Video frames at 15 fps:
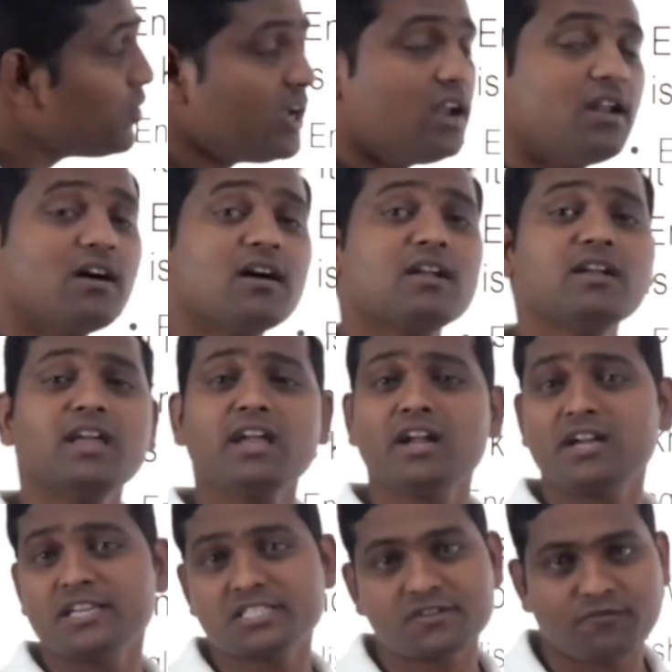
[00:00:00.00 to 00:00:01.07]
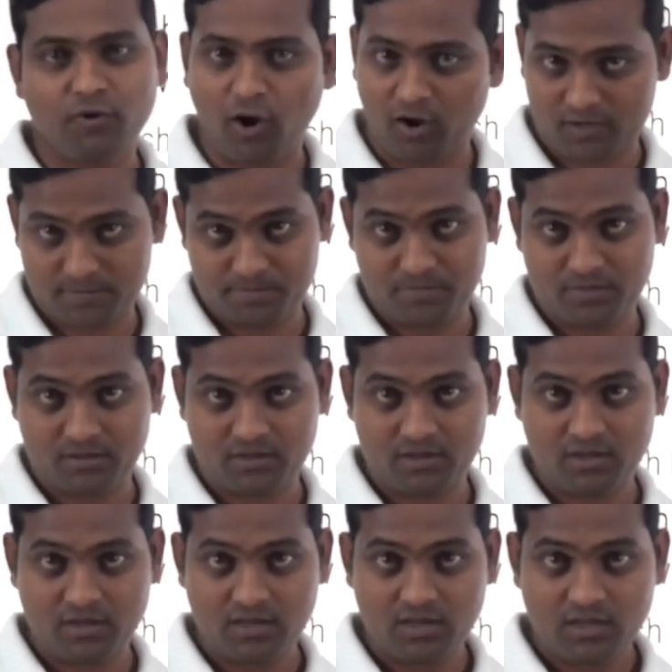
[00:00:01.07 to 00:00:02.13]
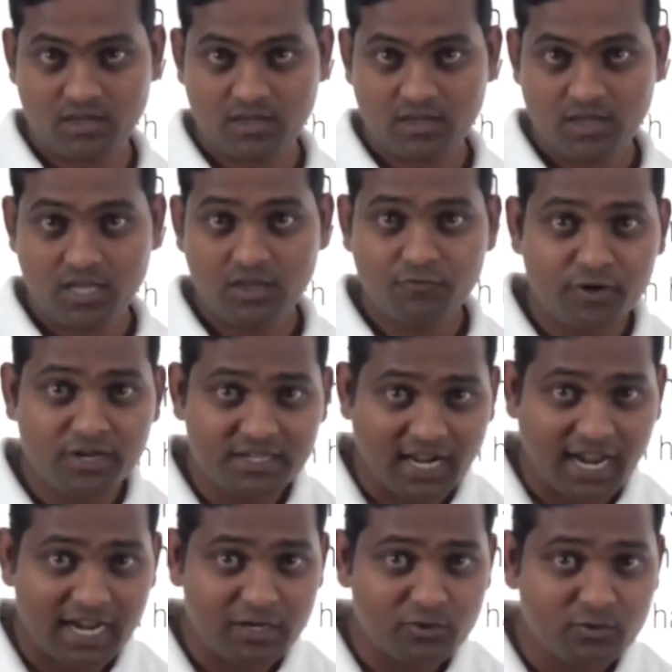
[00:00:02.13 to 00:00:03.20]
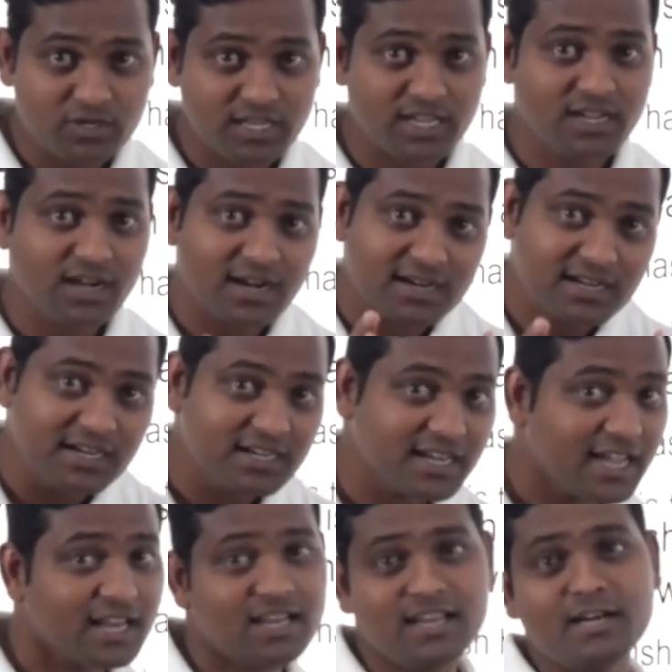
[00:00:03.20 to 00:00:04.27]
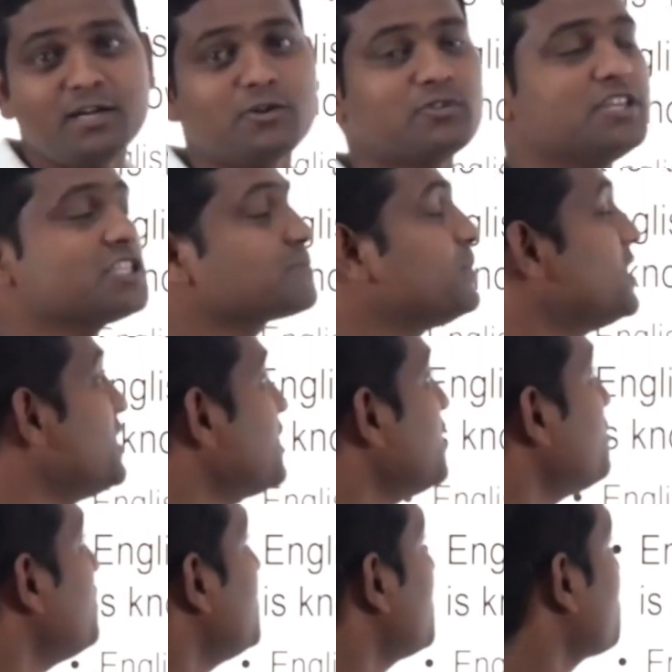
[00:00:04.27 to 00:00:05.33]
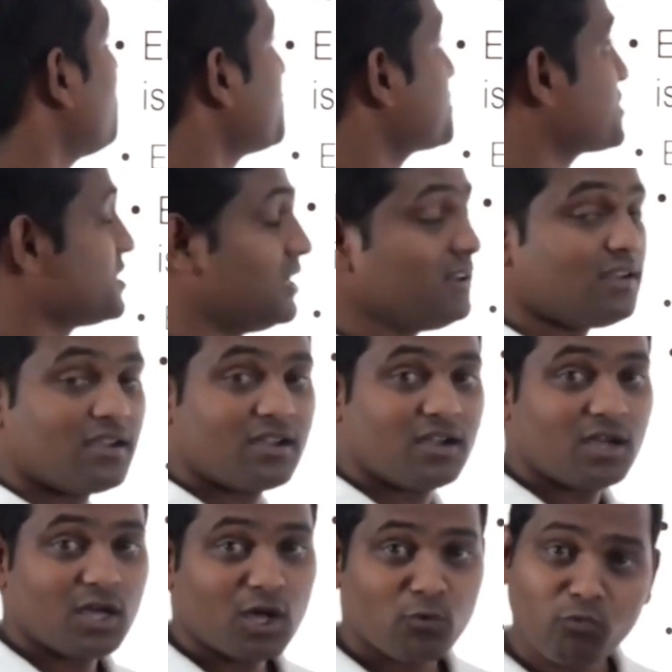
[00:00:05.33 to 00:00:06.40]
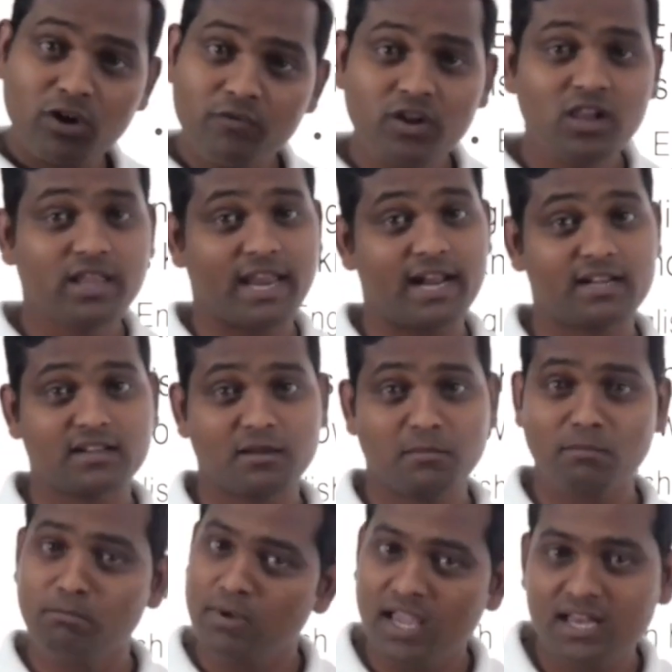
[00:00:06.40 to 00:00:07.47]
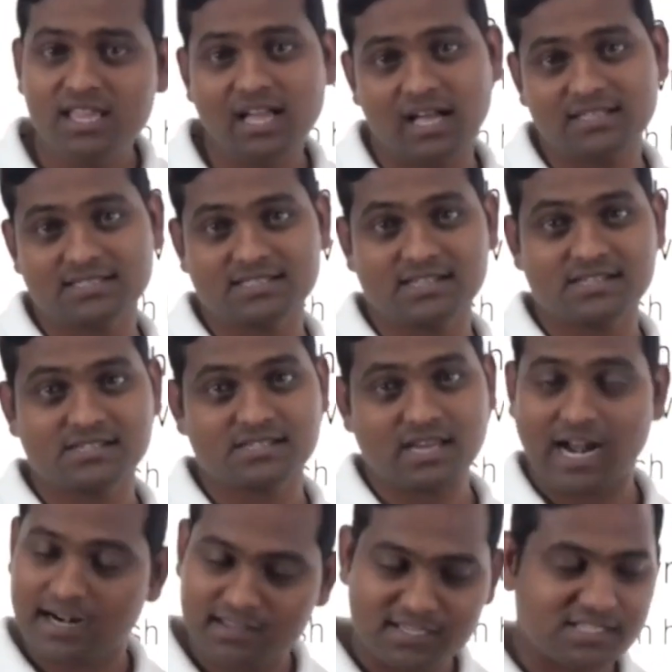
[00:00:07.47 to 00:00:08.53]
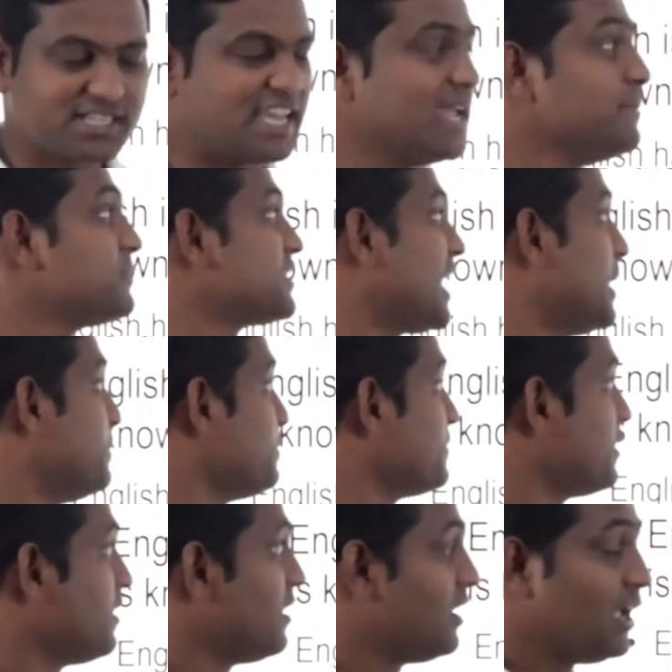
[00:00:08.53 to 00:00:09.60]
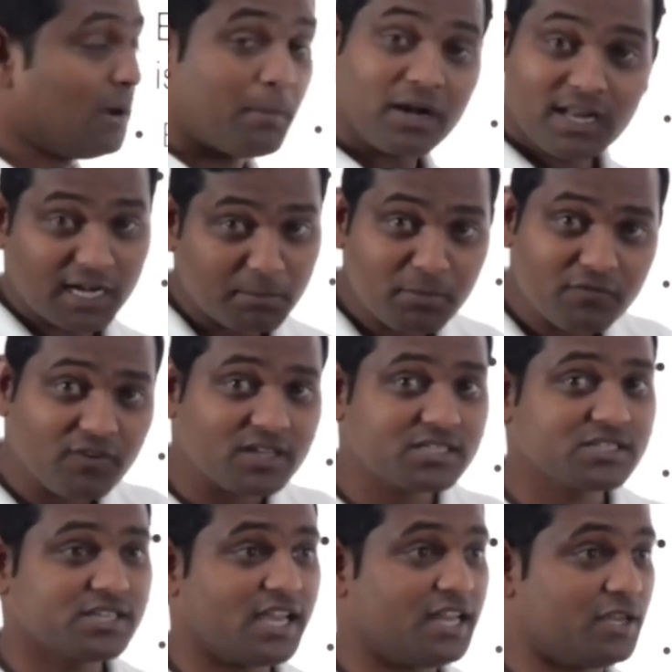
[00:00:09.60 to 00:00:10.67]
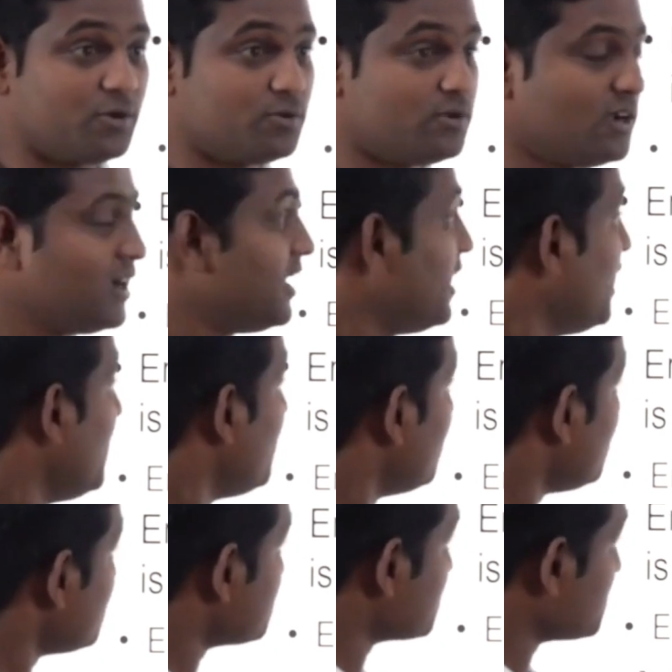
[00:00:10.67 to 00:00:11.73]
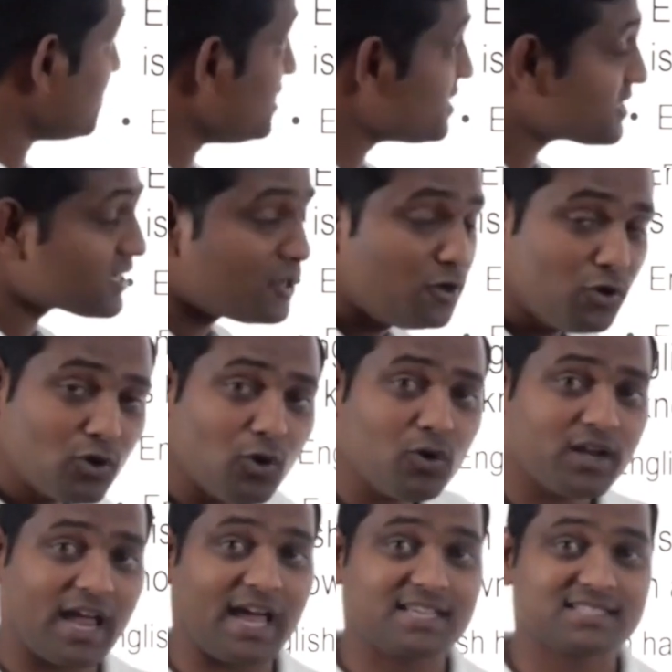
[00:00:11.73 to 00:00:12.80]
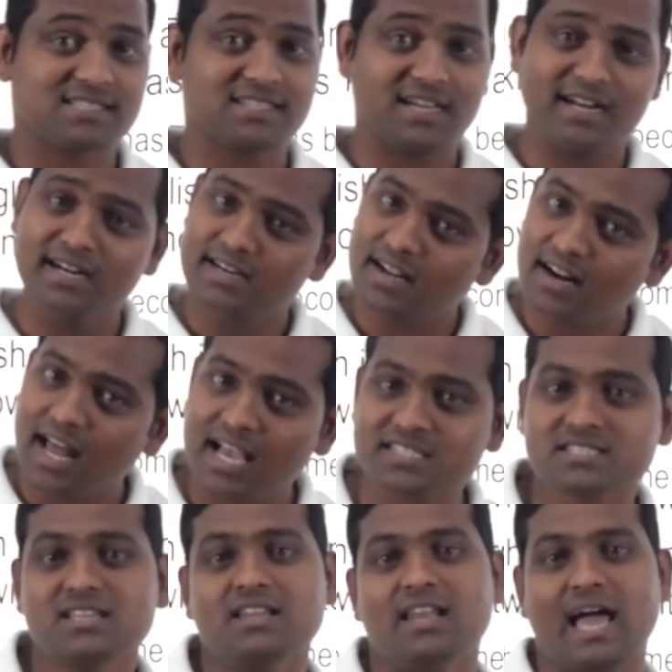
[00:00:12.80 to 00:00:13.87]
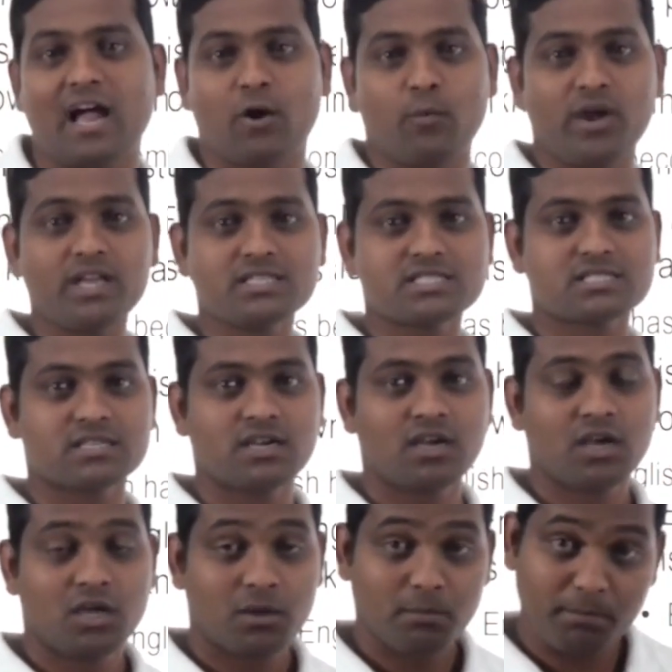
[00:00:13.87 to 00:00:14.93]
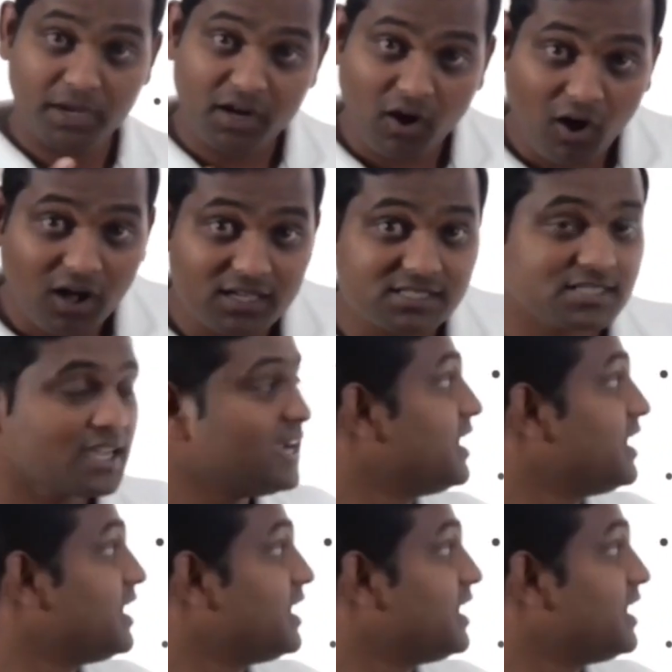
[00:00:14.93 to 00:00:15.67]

we learn English for? If we try to dig a detail into this particular question, we will get many answers at the same time. But let me first tell you, English is known as the international language because